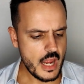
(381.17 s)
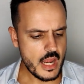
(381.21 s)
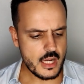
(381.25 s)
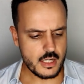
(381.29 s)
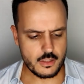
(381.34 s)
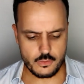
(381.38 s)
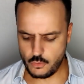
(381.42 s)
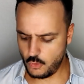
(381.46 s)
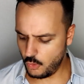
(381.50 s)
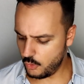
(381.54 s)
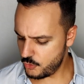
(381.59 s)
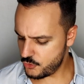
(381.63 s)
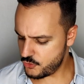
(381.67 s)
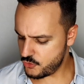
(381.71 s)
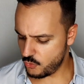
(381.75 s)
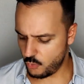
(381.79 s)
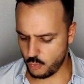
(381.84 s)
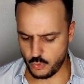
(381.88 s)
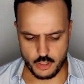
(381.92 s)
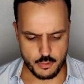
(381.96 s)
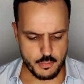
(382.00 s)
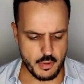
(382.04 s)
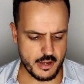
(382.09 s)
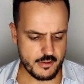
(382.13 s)
And
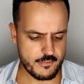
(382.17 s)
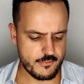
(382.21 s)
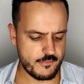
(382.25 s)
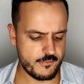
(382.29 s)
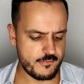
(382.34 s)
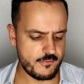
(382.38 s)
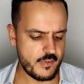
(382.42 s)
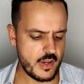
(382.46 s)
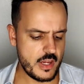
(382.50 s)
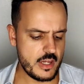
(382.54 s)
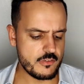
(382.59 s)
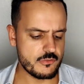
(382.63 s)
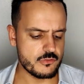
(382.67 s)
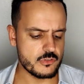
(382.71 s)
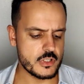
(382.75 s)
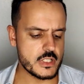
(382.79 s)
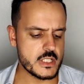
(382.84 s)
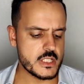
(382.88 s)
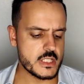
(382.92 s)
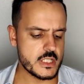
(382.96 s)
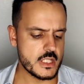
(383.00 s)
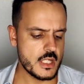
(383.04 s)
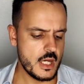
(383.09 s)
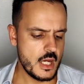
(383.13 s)
also one of my
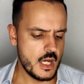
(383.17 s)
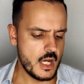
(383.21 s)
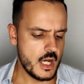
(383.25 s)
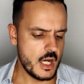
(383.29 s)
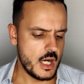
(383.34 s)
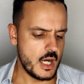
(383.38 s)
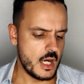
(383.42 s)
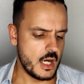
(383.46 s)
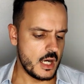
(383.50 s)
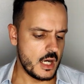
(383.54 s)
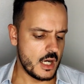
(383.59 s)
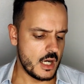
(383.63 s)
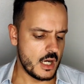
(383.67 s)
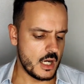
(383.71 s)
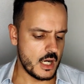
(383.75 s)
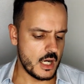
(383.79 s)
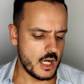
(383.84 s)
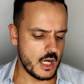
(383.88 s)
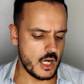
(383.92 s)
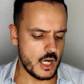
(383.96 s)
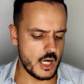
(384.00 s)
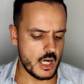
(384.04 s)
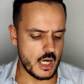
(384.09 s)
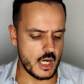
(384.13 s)
favorite
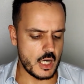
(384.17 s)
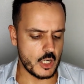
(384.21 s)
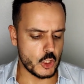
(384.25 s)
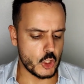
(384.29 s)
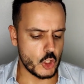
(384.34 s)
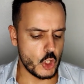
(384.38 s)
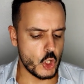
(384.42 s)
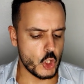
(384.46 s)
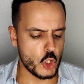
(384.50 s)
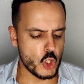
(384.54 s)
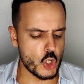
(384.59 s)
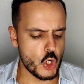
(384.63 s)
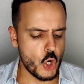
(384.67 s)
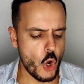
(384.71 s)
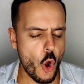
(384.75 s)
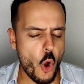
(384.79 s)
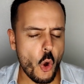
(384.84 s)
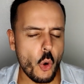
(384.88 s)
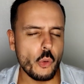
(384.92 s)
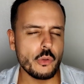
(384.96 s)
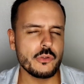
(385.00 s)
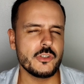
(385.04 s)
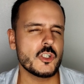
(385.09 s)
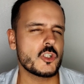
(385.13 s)
uh,
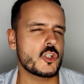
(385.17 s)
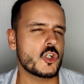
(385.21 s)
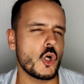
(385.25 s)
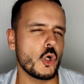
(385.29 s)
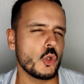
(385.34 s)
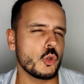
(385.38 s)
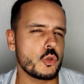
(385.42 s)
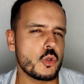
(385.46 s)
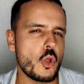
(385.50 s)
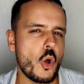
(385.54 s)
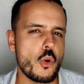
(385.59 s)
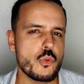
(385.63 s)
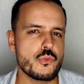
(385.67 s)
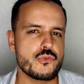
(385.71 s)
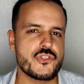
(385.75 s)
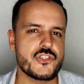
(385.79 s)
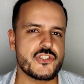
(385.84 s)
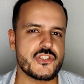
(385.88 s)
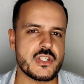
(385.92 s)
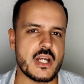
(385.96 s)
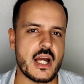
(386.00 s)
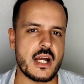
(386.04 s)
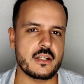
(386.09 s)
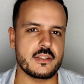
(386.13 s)
eau de cologne
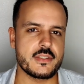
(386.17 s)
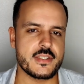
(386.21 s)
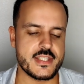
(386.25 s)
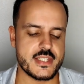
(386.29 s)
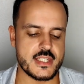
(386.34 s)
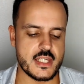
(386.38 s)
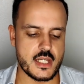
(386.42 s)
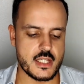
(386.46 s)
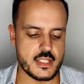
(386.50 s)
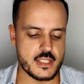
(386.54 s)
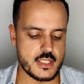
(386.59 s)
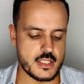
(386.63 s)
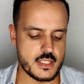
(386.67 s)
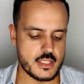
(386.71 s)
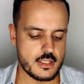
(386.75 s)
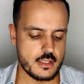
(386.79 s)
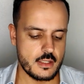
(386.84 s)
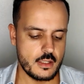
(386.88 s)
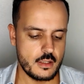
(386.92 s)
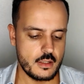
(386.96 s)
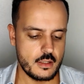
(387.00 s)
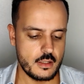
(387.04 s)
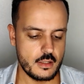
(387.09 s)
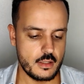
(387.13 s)
style
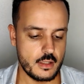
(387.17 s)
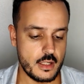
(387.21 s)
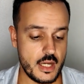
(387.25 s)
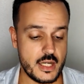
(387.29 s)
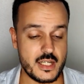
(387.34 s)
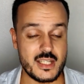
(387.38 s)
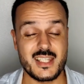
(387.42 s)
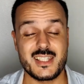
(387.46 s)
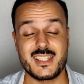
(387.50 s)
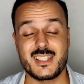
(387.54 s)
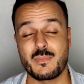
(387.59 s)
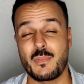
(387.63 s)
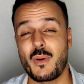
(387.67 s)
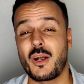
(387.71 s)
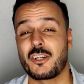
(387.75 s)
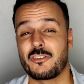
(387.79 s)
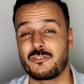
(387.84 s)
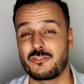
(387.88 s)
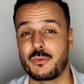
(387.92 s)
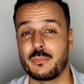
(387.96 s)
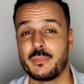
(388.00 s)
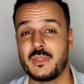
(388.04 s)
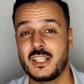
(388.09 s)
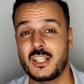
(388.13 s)
scents and it's
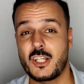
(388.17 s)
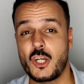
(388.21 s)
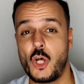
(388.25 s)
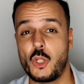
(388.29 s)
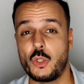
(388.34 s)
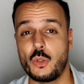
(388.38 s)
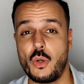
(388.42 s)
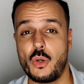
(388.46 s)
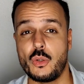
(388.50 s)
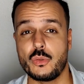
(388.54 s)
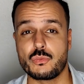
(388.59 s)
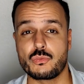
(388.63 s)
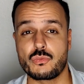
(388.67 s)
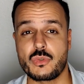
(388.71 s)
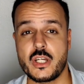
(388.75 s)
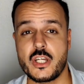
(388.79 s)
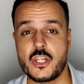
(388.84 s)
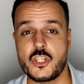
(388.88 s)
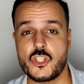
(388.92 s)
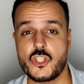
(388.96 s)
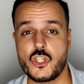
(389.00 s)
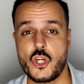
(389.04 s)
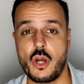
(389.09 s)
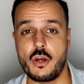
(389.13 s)
part from the cologne
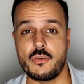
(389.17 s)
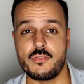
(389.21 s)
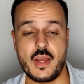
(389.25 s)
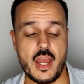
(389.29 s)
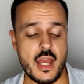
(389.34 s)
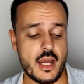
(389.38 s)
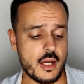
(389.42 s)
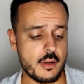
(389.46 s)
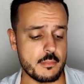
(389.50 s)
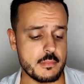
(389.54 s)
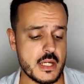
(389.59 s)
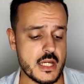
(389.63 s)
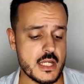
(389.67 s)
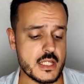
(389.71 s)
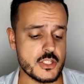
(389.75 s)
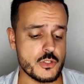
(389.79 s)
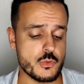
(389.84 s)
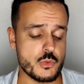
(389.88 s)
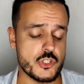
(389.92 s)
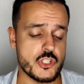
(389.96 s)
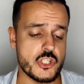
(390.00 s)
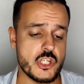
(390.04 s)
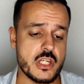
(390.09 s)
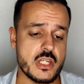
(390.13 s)
range of
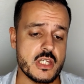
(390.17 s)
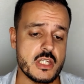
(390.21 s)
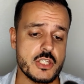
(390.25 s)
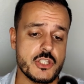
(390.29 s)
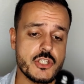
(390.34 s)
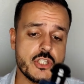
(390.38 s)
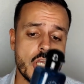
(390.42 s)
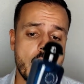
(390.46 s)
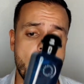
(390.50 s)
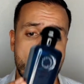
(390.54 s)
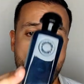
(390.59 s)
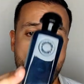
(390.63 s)
Hermes, which is